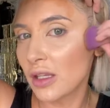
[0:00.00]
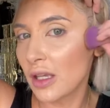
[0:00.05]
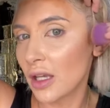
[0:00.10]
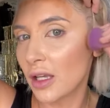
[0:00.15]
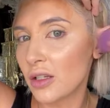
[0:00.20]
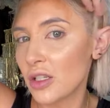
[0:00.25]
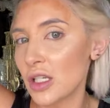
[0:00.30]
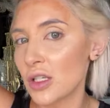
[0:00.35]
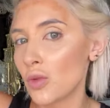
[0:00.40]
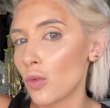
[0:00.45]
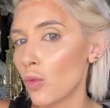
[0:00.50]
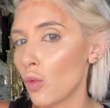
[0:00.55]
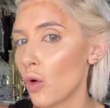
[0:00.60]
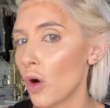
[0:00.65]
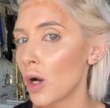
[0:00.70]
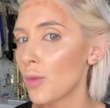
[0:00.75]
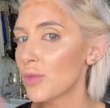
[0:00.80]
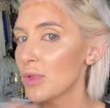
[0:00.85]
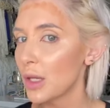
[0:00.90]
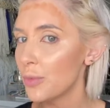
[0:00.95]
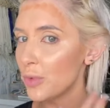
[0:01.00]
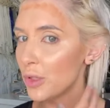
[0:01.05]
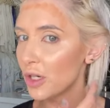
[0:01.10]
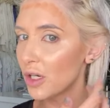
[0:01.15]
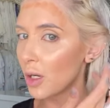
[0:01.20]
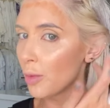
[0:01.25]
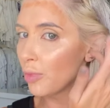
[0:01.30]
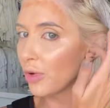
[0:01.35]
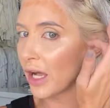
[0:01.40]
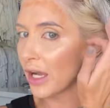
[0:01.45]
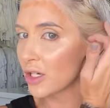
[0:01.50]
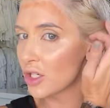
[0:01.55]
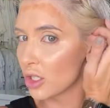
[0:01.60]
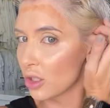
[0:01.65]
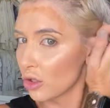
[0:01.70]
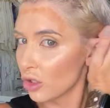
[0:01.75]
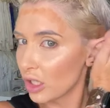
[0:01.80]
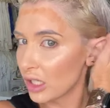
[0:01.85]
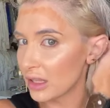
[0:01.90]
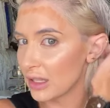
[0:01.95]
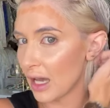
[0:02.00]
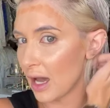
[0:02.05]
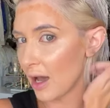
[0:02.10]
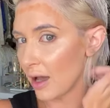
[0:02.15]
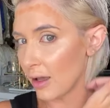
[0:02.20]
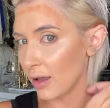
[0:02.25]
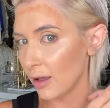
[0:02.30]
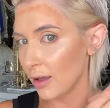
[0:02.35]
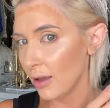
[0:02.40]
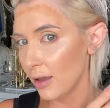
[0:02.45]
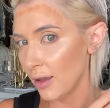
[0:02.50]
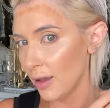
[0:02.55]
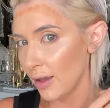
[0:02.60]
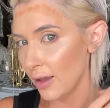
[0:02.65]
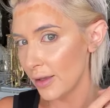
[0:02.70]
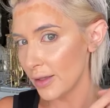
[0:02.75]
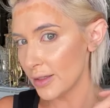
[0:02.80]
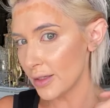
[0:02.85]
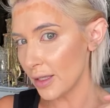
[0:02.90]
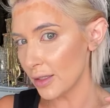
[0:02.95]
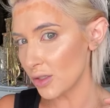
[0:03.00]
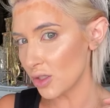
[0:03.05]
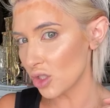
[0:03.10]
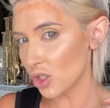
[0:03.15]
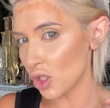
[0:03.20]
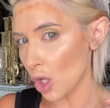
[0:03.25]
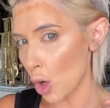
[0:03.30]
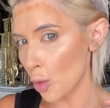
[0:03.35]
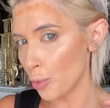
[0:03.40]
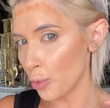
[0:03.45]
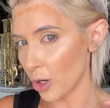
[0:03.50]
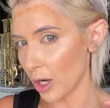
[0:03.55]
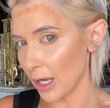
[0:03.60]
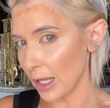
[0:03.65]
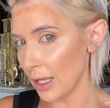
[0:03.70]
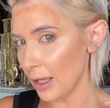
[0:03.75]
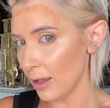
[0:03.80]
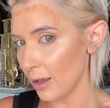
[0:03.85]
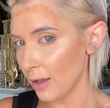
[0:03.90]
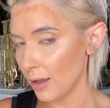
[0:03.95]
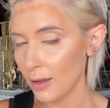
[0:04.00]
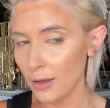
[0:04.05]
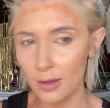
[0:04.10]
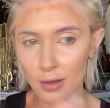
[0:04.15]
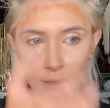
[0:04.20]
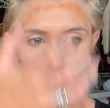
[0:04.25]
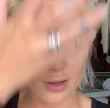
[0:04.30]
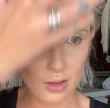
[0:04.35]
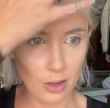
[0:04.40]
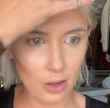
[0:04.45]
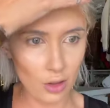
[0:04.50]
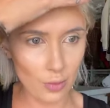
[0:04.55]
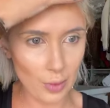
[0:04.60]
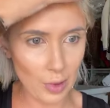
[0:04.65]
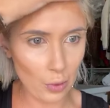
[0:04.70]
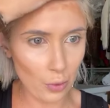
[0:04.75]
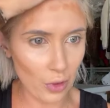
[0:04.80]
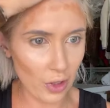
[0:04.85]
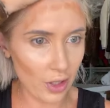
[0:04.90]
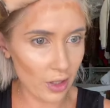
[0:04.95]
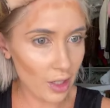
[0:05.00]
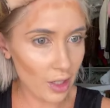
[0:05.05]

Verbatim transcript: It just warms up your complexion. Look at that. Isn't that so pretty? Oh my word.